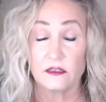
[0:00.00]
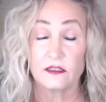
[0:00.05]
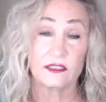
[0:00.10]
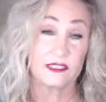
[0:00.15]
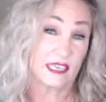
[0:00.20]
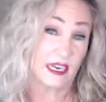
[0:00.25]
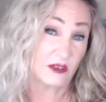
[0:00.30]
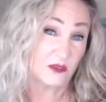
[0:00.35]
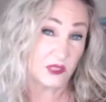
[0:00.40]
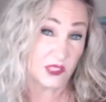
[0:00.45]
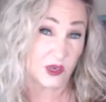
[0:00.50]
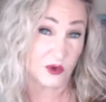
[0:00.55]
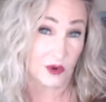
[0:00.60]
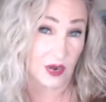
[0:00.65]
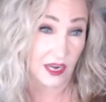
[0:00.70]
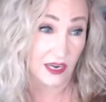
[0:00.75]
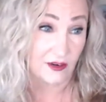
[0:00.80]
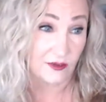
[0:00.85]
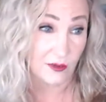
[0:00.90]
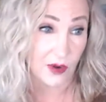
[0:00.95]
Sounds
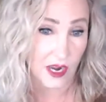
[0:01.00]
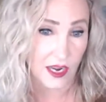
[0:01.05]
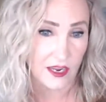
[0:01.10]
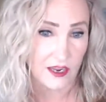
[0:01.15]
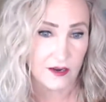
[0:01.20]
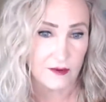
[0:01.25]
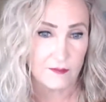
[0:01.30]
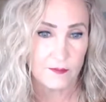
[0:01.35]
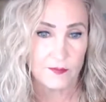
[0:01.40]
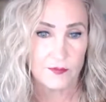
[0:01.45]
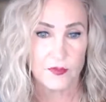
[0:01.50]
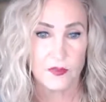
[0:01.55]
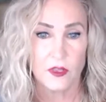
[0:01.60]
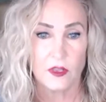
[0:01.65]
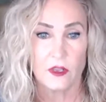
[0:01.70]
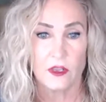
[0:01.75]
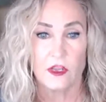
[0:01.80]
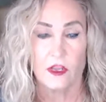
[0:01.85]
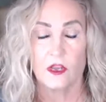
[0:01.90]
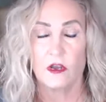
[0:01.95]
great, right?
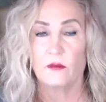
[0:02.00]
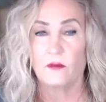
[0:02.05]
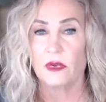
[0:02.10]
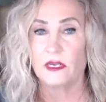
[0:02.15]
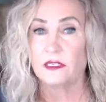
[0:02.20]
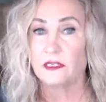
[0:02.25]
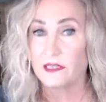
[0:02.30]
My